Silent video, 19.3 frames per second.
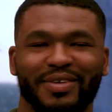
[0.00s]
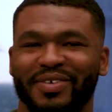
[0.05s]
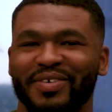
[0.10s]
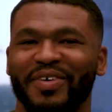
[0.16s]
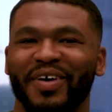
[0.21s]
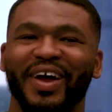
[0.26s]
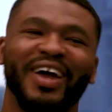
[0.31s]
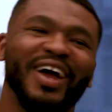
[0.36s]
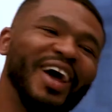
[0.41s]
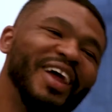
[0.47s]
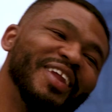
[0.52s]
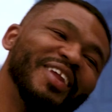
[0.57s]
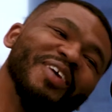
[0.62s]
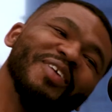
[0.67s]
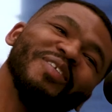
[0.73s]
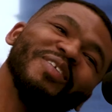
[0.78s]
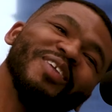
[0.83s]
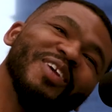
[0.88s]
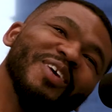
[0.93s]
Right, I
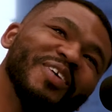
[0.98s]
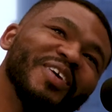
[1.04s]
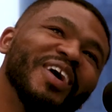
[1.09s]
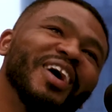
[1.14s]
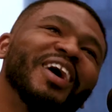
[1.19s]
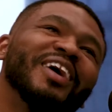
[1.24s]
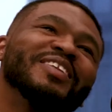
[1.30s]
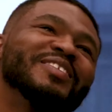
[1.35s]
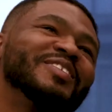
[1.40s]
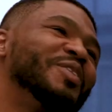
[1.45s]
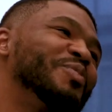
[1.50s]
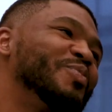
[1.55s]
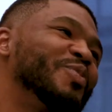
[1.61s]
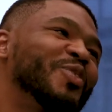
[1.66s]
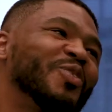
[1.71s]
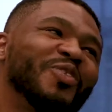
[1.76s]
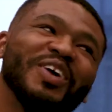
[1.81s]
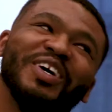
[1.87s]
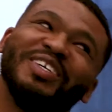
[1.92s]
know.
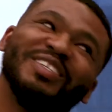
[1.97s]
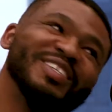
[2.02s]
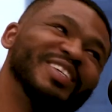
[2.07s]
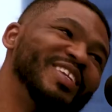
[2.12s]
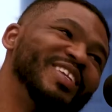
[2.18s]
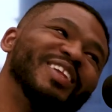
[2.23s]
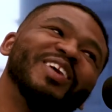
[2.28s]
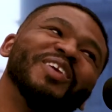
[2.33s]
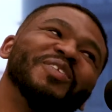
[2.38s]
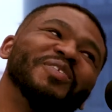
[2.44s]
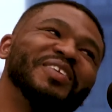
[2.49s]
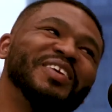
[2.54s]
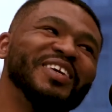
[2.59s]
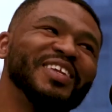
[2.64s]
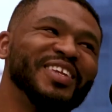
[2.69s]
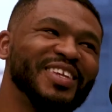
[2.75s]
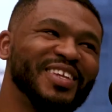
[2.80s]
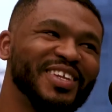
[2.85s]
Simple question, loaded.